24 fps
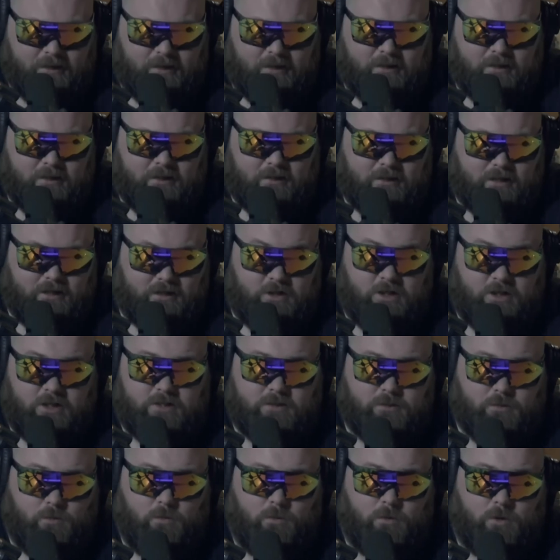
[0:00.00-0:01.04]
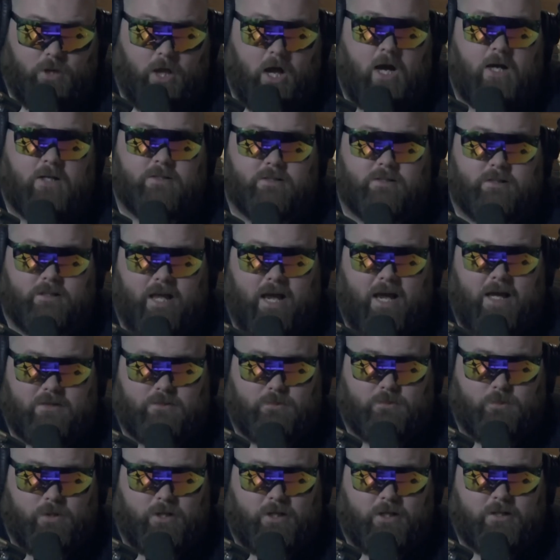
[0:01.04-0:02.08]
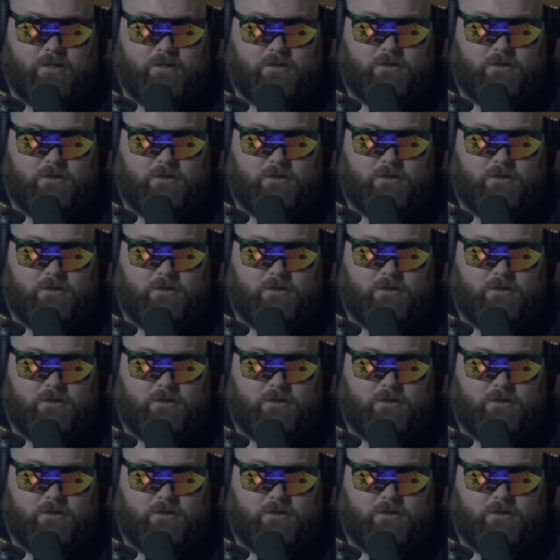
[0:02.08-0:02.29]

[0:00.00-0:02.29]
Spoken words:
They just lost last week to the